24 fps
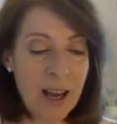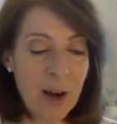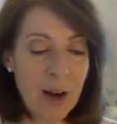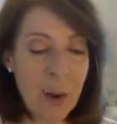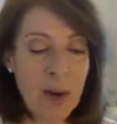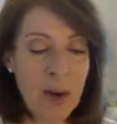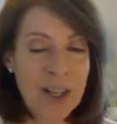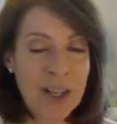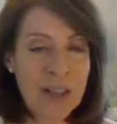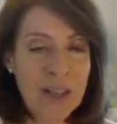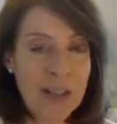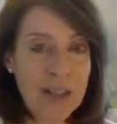
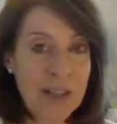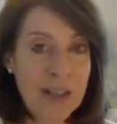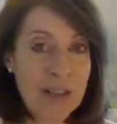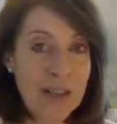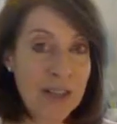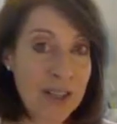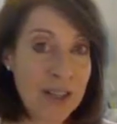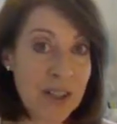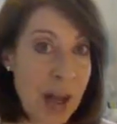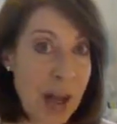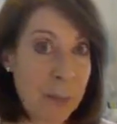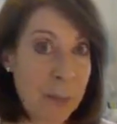questions on
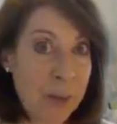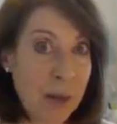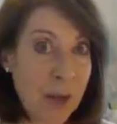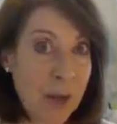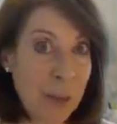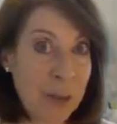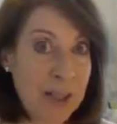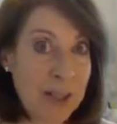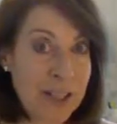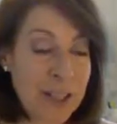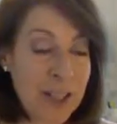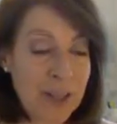the topic I'll
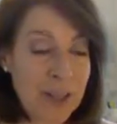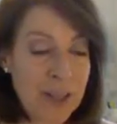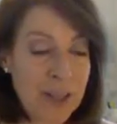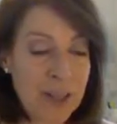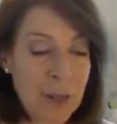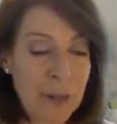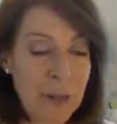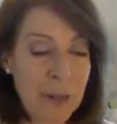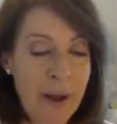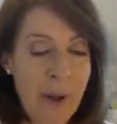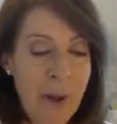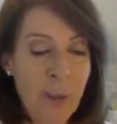be teaching
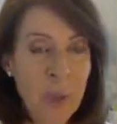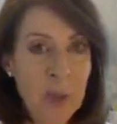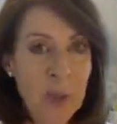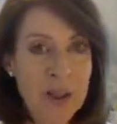about,